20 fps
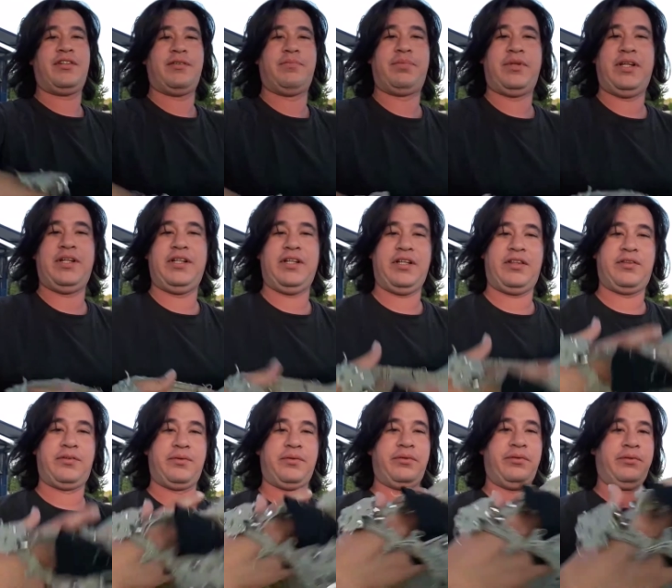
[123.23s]
completely
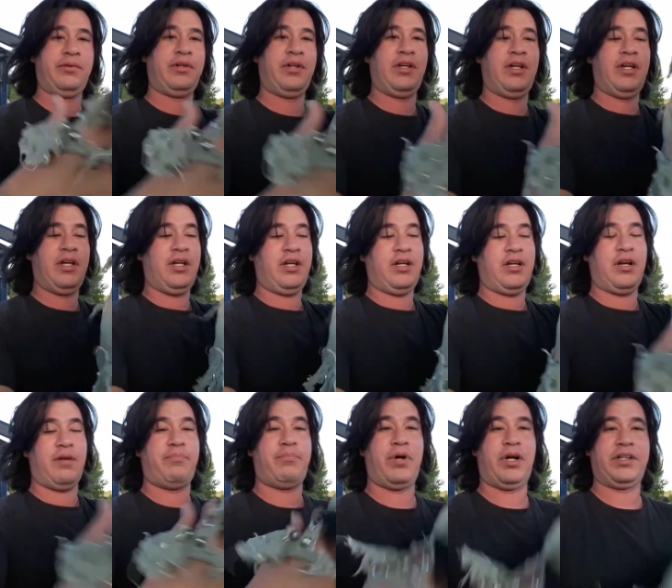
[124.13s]
through
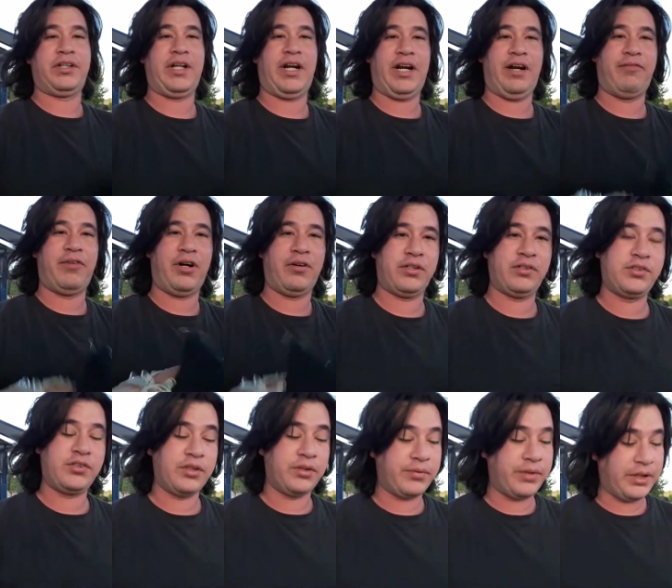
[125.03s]
part that I've already
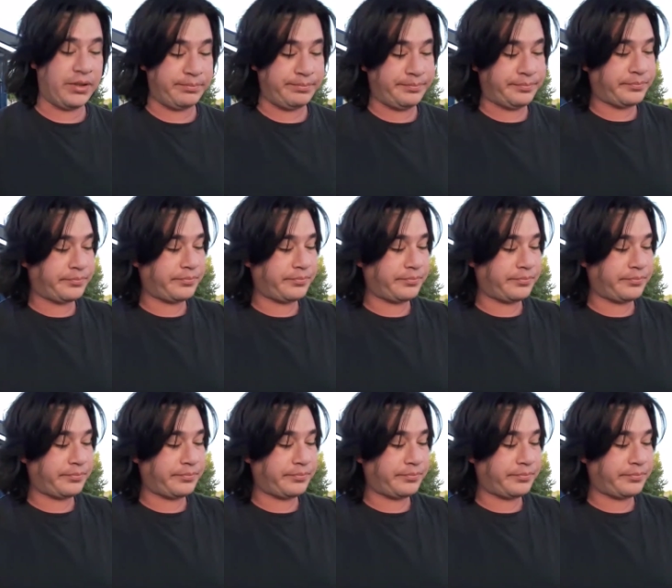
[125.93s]
sewn up.